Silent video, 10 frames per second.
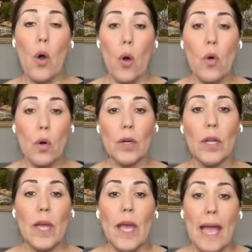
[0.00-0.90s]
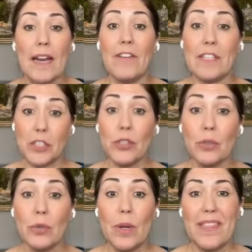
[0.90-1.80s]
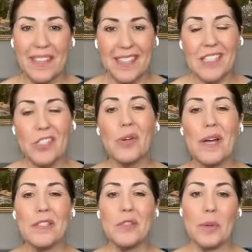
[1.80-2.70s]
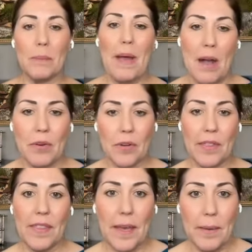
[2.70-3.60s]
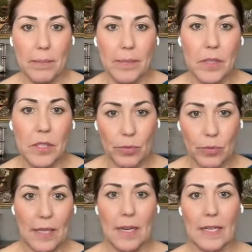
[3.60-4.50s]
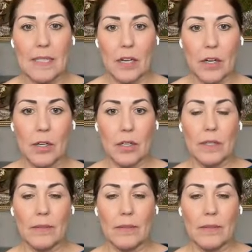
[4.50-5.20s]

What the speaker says: And if I do, then let's try to empower them to recognize their